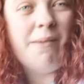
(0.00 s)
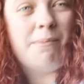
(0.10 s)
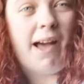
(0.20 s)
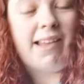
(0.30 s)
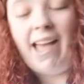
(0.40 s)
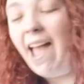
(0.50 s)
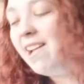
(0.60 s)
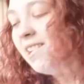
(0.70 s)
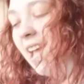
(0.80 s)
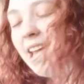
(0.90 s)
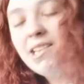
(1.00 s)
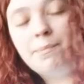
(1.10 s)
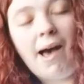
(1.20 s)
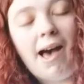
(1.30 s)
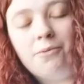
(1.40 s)
it back. Any
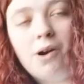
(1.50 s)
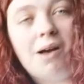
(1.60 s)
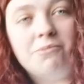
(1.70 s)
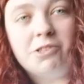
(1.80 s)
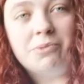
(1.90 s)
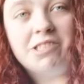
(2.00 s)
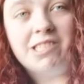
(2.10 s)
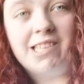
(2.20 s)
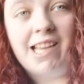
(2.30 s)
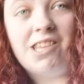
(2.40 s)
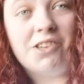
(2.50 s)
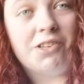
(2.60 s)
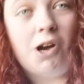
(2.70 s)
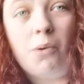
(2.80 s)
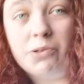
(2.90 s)
part of what I'm doing today, you
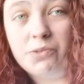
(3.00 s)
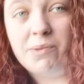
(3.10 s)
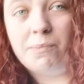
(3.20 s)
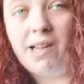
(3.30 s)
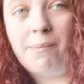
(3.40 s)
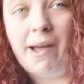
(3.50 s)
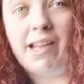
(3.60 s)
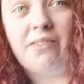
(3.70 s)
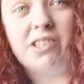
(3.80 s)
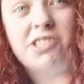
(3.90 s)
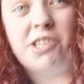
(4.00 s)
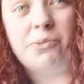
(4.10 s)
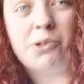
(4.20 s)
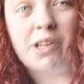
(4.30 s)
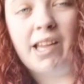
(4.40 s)
can always replay back if it's
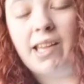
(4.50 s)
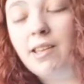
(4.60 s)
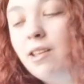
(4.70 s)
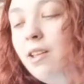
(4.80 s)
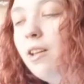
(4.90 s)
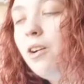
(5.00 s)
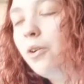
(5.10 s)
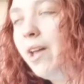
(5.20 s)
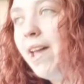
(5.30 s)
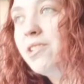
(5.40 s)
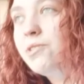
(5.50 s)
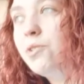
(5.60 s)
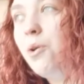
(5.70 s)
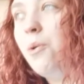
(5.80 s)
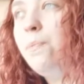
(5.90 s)
too tricky. Okay,
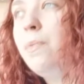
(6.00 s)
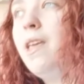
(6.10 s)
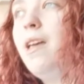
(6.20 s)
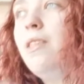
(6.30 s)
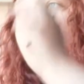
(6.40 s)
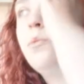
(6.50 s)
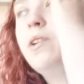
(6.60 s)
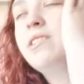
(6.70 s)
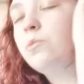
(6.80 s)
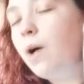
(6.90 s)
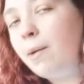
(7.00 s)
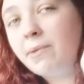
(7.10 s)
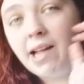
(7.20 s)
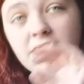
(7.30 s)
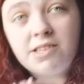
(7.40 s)
so the reason why I'm
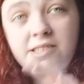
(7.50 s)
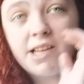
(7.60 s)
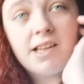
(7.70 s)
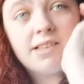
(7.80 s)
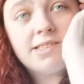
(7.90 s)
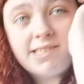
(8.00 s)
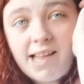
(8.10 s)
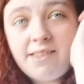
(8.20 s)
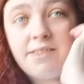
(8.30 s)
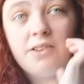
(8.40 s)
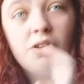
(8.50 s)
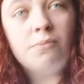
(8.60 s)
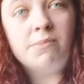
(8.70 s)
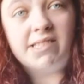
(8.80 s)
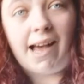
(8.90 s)
getting you to say the
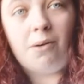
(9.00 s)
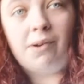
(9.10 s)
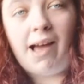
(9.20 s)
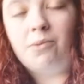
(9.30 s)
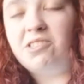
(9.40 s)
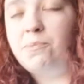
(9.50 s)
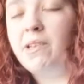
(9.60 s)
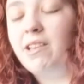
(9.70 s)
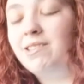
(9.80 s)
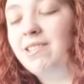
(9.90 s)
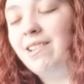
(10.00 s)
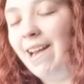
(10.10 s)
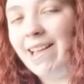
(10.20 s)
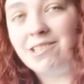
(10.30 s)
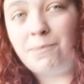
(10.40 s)
numbers out loud is because of the
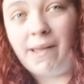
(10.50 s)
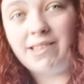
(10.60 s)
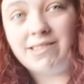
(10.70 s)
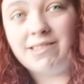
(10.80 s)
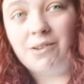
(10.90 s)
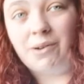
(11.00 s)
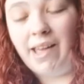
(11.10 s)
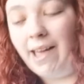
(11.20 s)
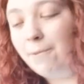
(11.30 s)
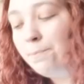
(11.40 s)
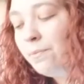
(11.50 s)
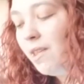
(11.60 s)
next bits, okay?